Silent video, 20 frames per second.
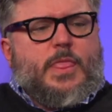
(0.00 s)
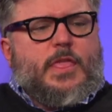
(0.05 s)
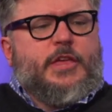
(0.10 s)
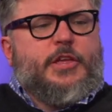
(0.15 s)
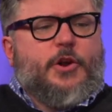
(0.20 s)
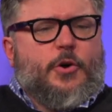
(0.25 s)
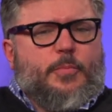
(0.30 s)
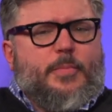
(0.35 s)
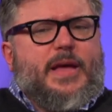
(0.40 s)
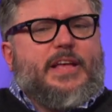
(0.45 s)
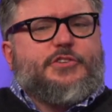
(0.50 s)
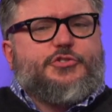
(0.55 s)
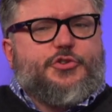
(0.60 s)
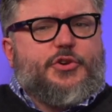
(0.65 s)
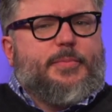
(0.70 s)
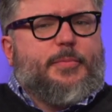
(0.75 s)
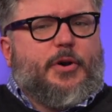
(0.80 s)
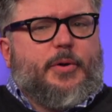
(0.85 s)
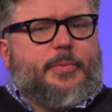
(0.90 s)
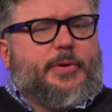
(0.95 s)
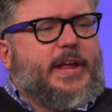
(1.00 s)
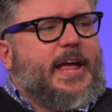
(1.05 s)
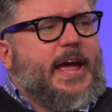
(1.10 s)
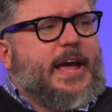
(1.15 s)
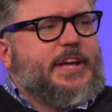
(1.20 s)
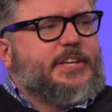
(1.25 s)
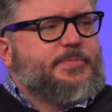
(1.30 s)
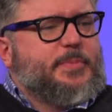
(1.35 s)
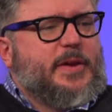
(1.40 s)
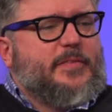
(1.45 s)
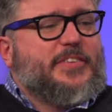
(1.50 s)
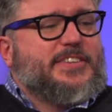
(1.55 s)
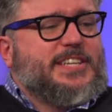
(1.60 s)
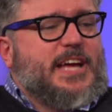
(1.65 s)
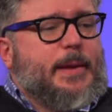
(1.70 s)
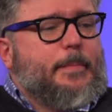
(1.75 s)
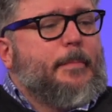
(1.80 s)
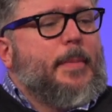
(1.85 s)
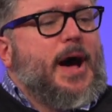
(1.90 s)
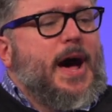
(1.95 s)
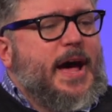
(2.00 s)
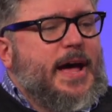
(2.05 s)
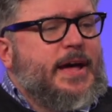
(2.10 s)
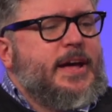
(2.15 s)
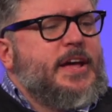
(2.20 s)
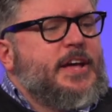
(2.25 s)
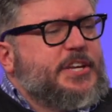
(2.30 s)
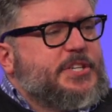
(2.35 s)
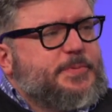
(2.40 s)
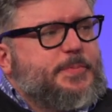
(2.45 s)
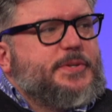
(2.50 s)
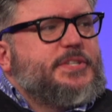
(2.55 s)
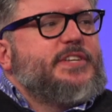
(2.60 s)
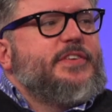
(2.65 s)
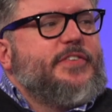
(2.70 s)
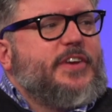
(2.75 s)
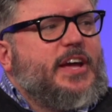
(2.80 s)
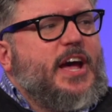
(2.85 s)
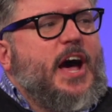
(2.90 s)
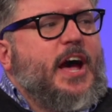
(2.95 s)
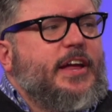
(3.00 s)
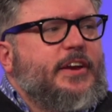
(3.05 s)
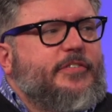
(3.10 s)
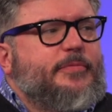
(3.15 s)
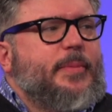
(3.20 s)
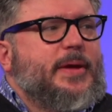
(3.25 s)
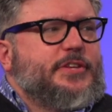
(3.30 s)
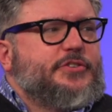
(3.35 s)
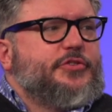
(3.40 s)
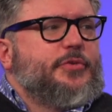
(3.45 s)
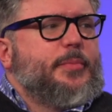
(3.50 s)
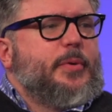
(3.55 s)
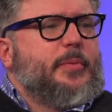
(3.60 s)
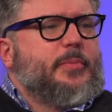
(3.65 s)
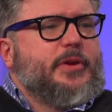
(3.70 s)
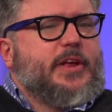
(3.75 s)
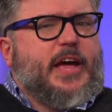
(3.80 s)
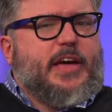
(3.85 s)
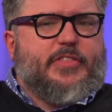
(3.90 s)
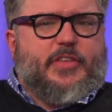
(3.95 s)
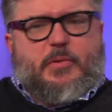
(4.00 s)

you know, mainstream urban gays, but if it's not my specific kind of mainstream urban gay,